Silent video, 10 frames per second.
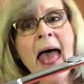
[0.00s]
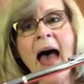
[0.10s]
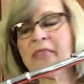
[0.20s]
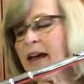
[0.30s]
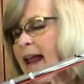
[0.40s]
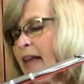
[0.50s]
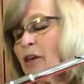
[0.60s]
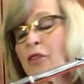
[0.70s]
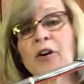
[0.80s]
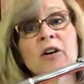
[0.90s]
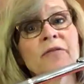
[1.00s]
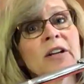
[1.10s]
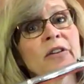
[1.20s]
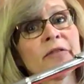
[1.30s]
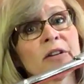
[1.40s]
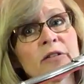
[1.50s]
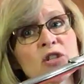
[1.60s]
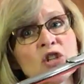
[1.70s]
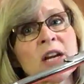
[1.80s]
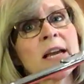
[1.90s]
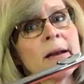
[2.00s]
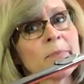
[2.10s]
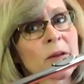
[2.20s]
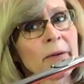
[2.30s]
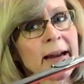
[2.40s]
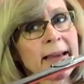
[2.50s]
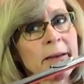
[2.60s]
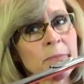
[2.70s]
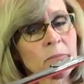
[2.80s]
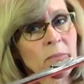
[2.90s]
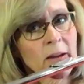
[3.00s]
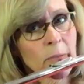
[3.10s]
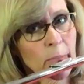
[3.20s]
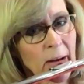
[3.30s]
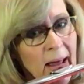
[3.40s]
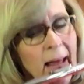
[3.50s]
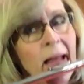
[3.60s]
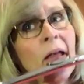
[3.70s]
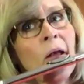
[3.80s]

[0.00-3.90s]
And then add the third finger for your G. Ready, play.